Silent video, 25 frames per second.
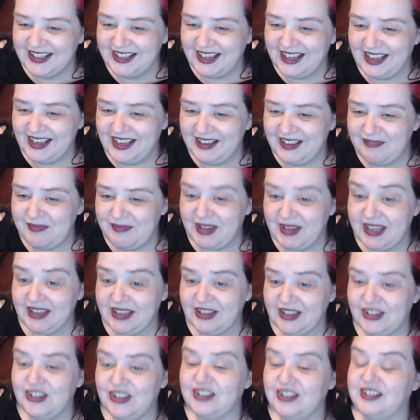
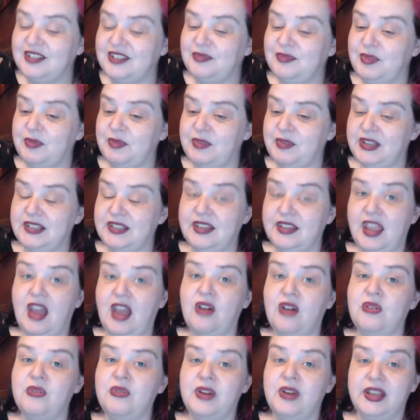Mike, good to be busy.
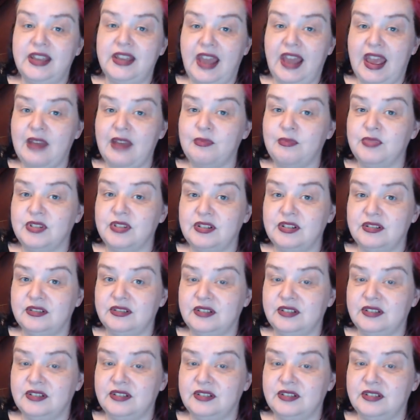Oh, it
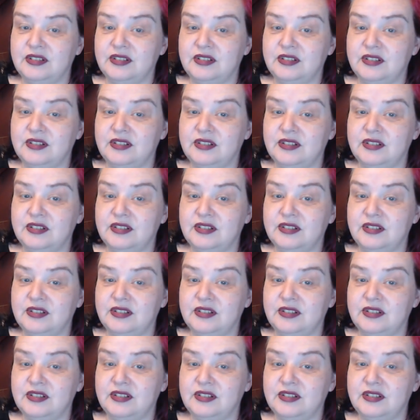absolutely is.